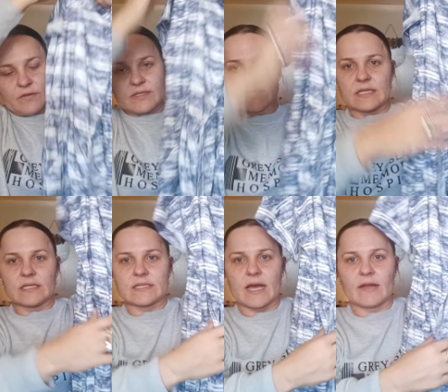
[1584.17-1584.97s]
you see the
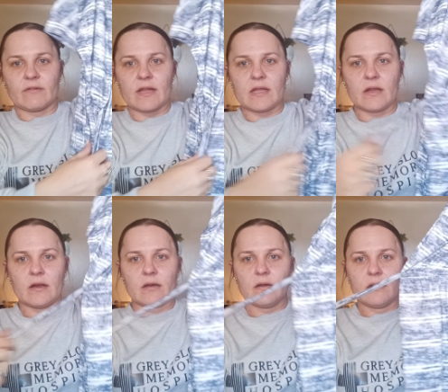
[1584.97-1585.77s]
tie right
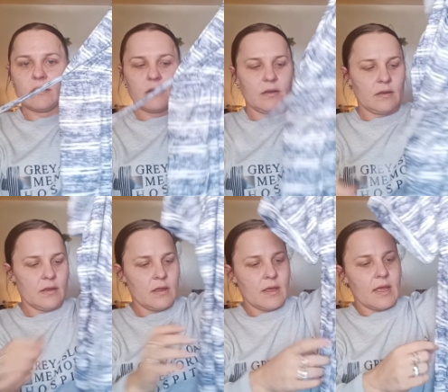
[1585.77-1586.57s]
here
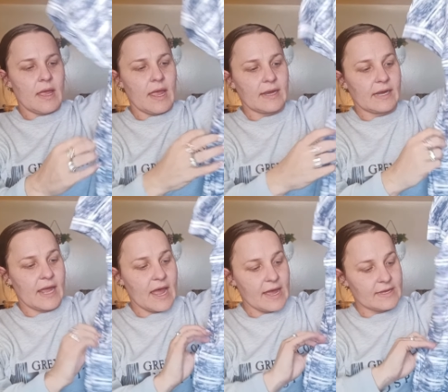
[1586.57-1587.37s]
and it
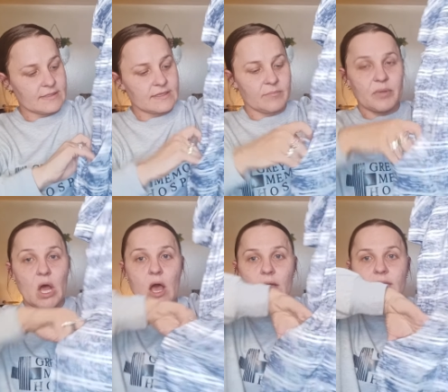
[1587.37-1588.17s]
has
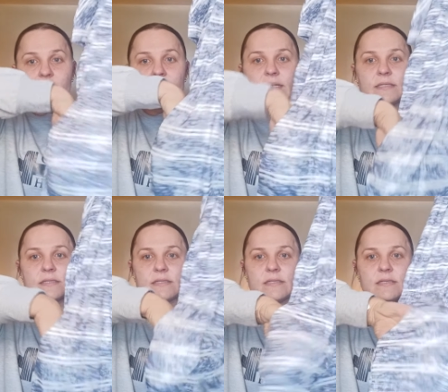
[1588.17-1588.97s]

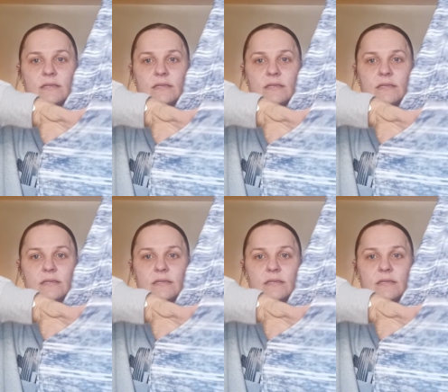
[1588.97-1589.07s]
pockets